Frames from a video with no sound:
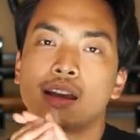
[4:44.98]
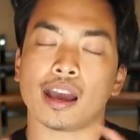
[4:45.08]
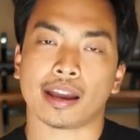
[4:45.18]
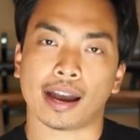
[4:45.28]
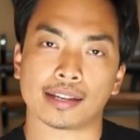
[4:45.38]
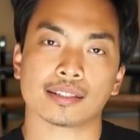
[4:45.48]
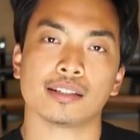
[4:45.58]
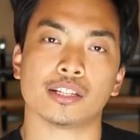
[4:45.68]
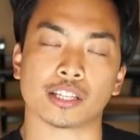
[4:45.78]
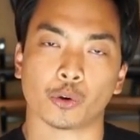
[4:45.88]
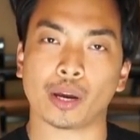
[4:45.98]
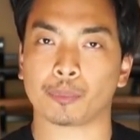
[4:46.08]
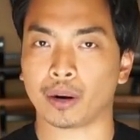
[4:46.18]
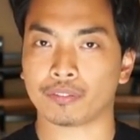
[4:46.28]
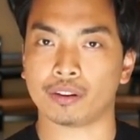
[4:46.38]
Hey guys, just a quick
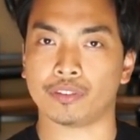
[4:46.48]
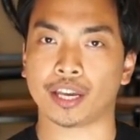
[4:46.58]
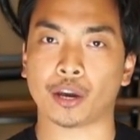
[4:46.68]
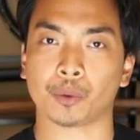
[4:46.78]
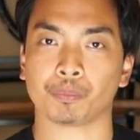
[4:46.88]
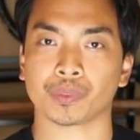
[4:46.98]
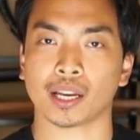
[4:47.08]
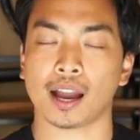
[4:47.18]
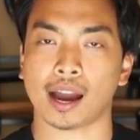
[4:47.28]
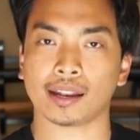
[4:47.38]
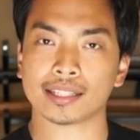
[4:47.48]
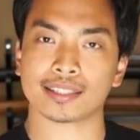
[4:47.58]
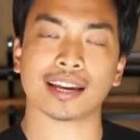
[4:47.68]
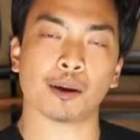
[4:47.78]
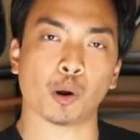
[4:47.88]
break from the video. I'd like to
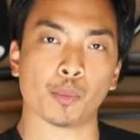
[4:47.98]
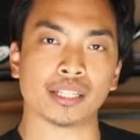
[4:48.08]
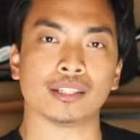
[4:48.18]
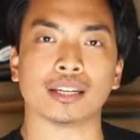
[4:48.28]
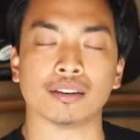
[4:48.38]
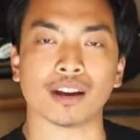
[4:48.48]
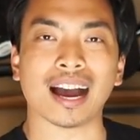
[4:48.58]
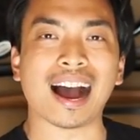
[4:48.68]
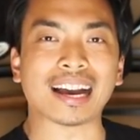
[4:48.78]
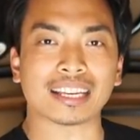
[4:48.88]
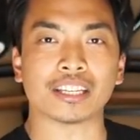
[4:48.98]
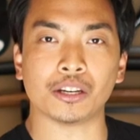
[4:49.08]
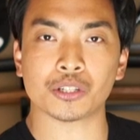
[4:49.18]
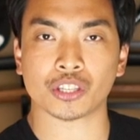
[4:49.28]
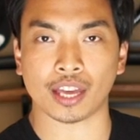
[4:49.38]
take a moment to give a
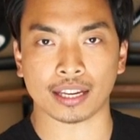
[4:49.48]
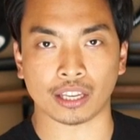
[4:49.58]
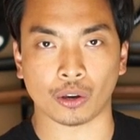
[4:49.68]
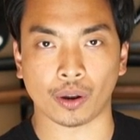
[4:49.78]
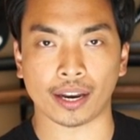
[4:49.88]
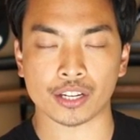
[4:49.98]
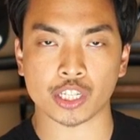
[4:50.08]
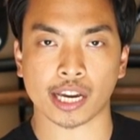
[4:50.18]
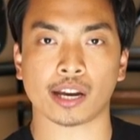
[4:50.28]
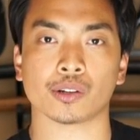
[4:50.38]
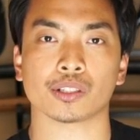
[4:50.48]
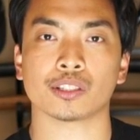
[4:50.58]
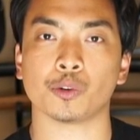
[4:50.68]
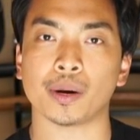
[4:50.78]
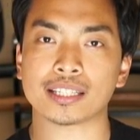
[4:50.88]
huge thank you and a shout out
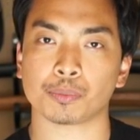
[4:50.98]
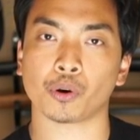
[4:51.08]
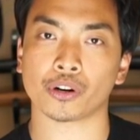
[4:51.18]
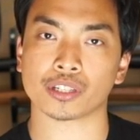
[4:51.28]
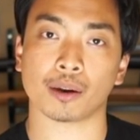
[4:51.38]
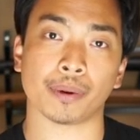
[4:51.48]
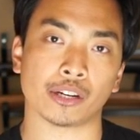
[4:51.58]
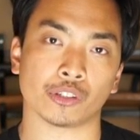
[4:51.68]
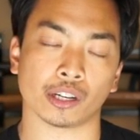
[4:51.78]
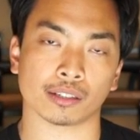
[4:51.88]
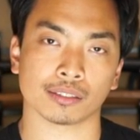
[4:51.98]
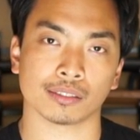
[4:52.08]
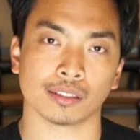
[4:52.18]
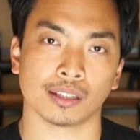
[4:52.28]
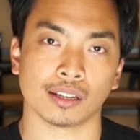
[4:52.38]
to my supporters on
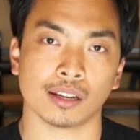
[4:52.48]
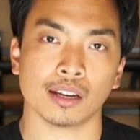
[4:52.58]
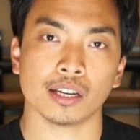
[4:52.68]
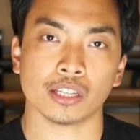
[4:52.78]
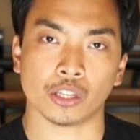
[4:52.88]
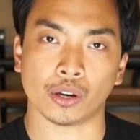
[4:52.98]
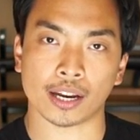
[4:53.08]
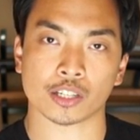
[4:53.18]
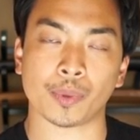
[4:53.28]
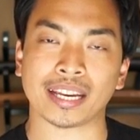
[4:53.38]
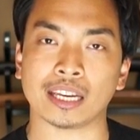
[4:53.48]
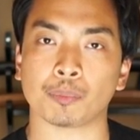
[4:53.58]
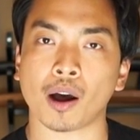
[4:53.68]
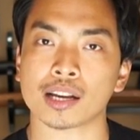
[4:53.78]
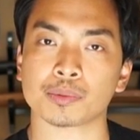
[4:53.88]
Patreon. You guys are making it
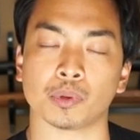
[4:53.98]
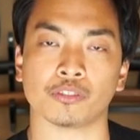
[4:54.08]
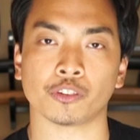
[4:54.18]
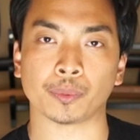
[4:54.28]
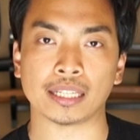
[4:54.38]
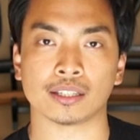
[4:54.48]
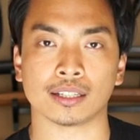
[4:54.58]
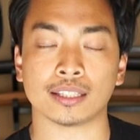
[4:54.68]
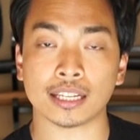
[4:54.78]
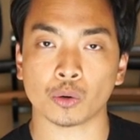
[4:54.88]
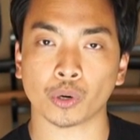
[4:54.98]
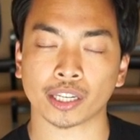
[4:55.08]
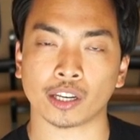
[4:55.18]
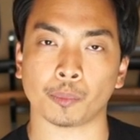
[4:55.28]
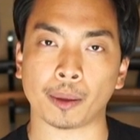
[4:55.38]
possible for me to continue
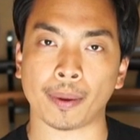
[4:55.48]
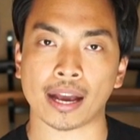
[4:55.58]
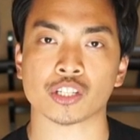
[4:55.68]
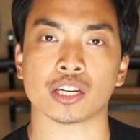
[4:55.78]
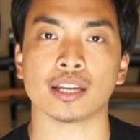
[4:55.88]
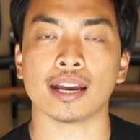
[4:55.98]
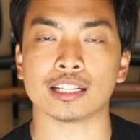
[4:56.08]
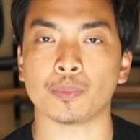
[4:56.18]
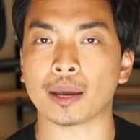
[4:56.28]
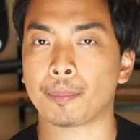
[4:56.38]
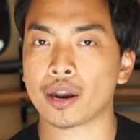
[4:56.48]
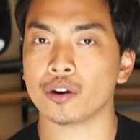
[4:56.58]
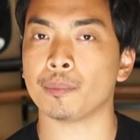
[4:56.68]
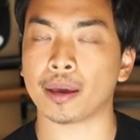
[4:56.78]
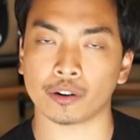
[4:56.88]
working on my passion and to make better
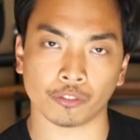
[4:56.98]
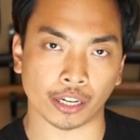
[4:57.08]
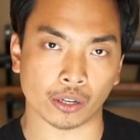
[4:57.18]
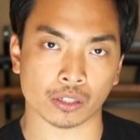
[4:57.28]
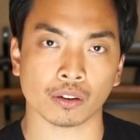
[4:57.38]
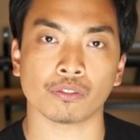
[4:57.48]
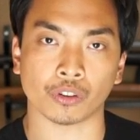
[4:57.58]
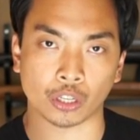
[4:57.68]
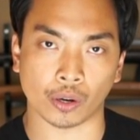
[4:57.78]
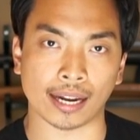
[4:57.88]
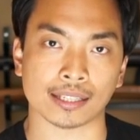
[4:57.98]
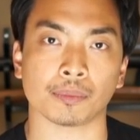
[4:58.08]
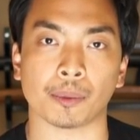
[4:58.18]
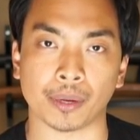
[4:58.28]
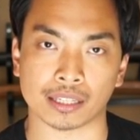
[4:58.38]
and better videos for you guys,
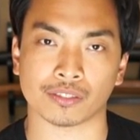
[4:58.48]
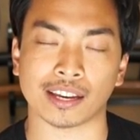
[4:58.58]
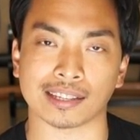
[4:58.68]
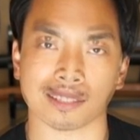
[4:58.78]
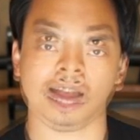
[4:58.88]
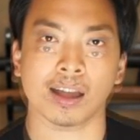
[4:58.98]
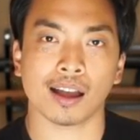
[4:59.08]
my biggest fans.